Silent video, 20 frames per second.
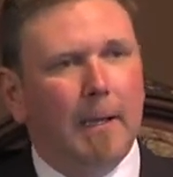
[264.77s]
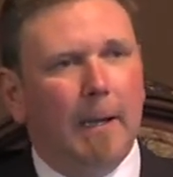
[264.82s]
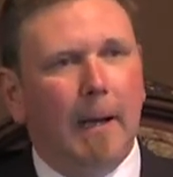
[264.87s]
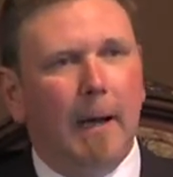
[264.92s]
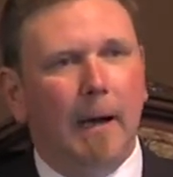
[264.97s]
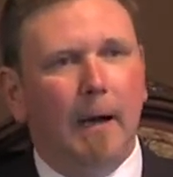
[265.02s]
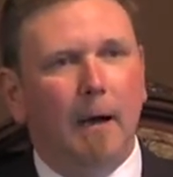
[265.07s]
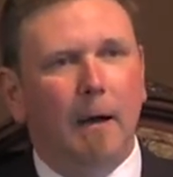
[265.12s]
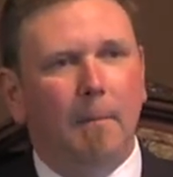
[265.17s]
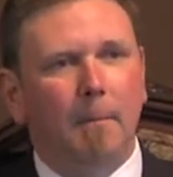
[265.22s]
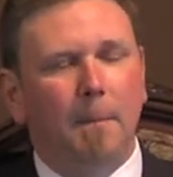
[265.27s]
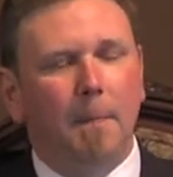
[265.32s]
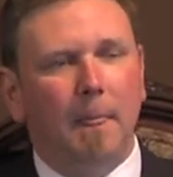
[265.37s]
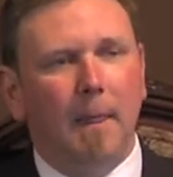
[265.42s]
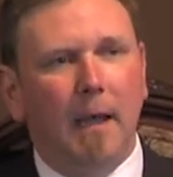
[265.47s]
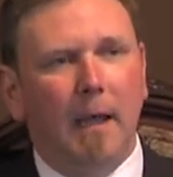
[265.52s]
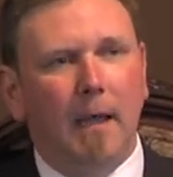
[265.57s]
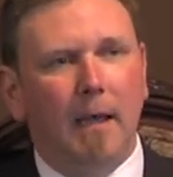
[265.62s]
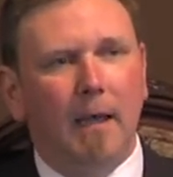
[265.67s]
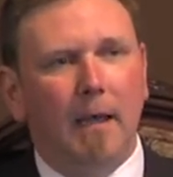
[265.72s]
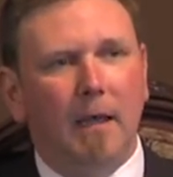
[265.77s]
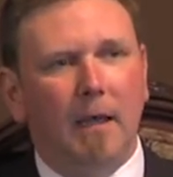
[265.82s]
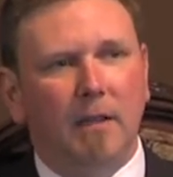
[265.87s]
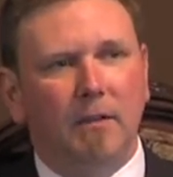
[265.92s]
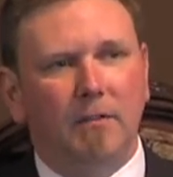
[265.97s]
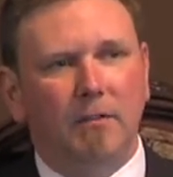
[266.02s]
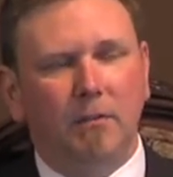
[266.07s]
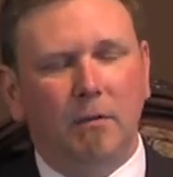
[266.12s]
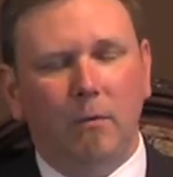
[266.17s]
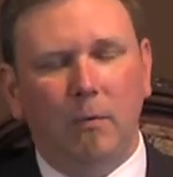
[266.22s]

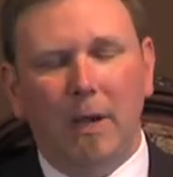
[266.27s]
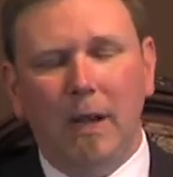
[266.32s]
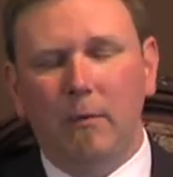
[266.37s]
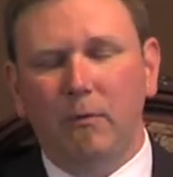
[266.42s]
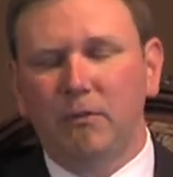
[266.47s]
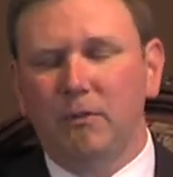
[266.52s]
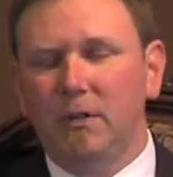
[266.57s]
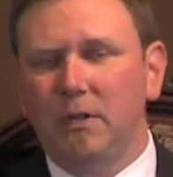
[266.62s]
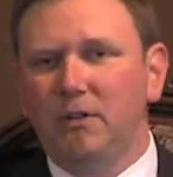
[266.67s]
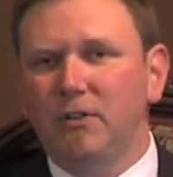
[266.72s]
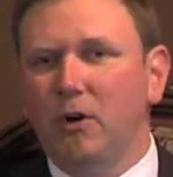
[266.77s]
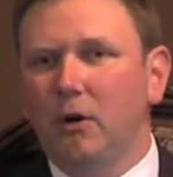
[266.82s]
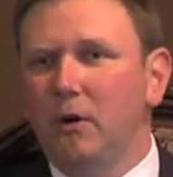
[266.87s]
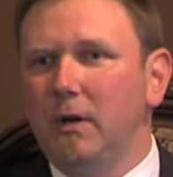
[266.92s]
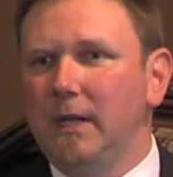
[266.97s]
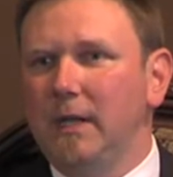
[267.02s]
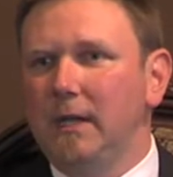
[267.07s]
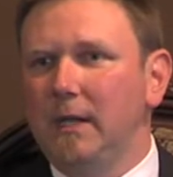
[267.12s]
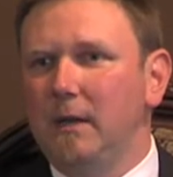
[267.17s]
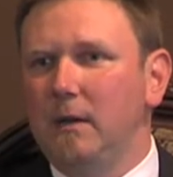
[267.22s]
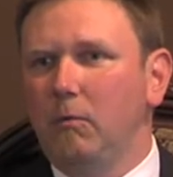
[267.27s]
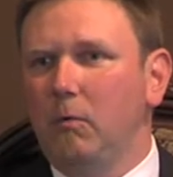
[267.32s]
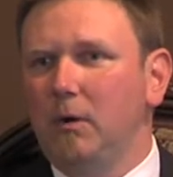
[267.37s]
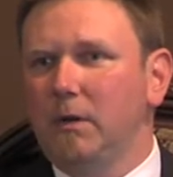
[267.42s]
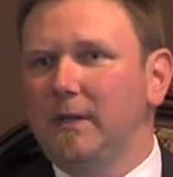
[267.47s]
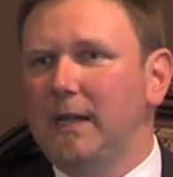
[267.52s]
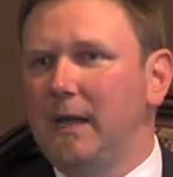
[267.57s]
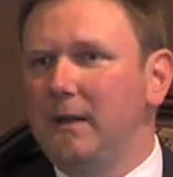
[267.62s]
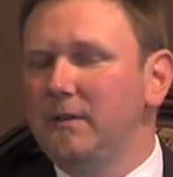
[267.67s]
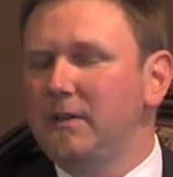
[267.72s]
When I was an attorney and
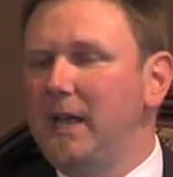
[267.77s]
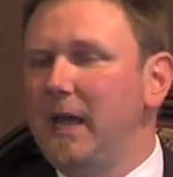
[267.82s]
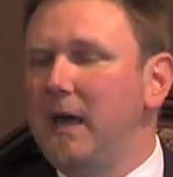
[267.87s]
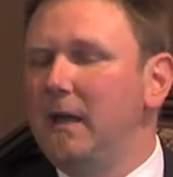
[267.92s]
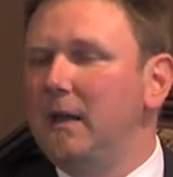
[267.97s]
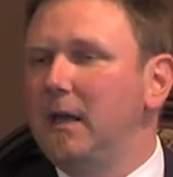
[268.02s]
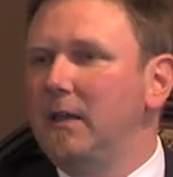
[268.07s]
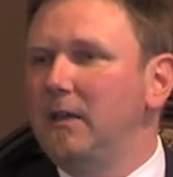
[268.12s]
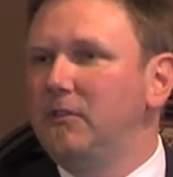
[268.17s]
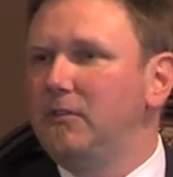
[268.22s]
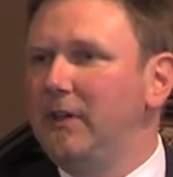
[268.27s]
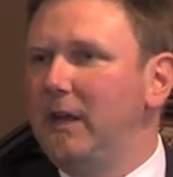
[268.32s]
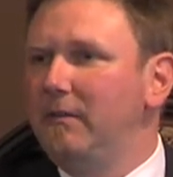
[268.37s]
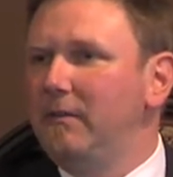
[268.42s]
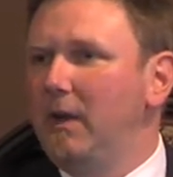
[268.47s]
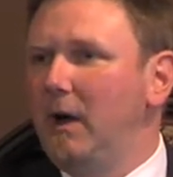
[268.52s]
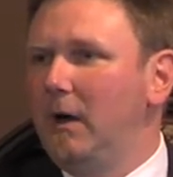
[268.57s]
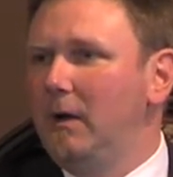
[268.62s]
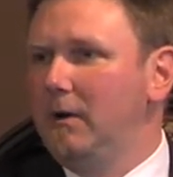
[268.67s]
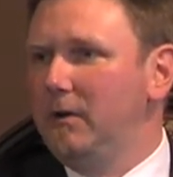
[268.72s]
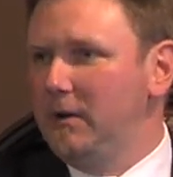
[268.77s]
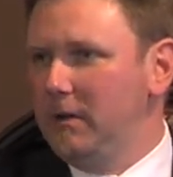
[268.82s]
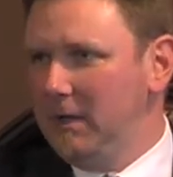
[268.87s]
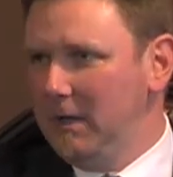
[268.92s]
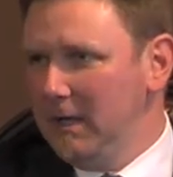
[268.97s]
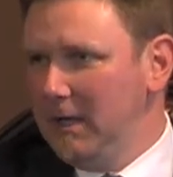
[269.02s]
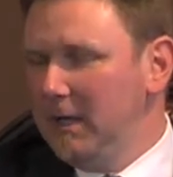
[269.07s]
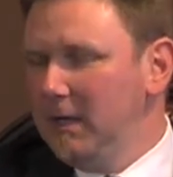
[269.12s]
worked downtown, I used to have the honor to